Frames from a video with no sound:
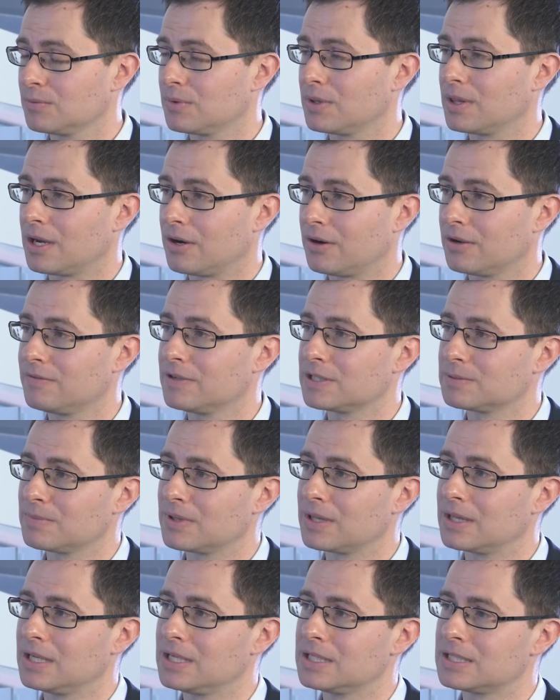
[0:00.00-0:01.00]
with our
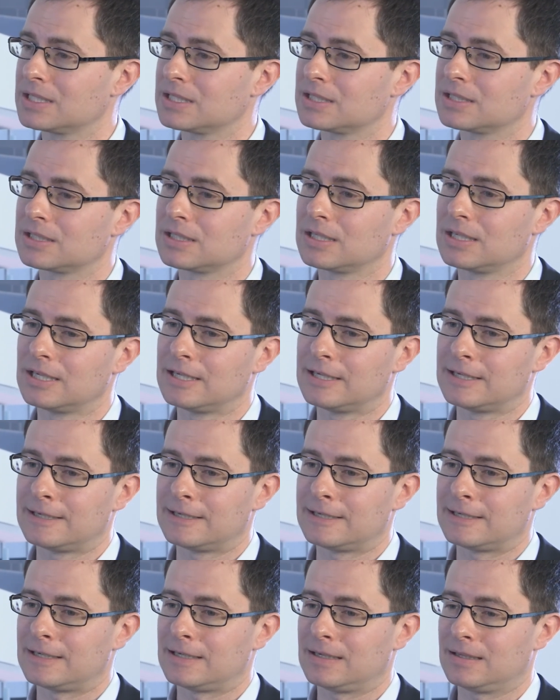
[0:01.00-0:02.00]
investment thesis.
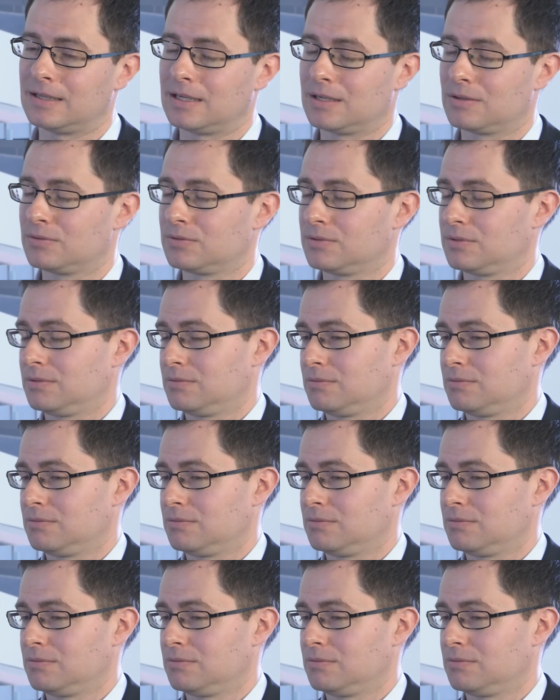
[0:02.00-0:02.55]
That